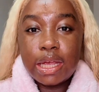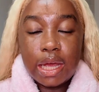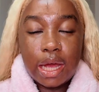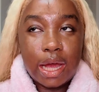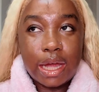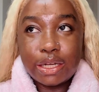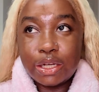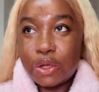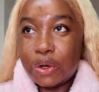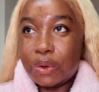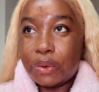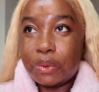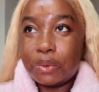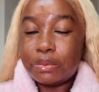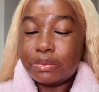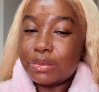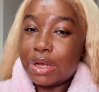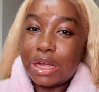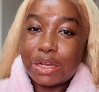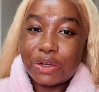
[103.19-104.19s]
I know
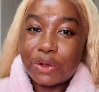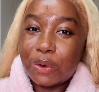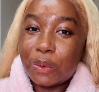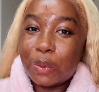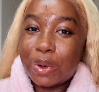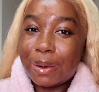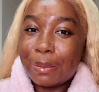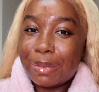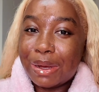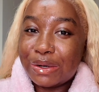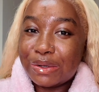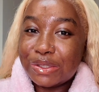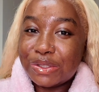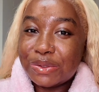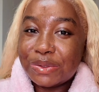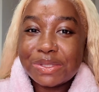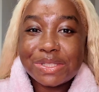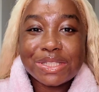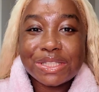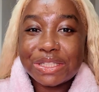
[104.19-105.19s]
what I'm about to
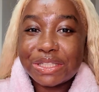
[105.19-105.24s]
do is a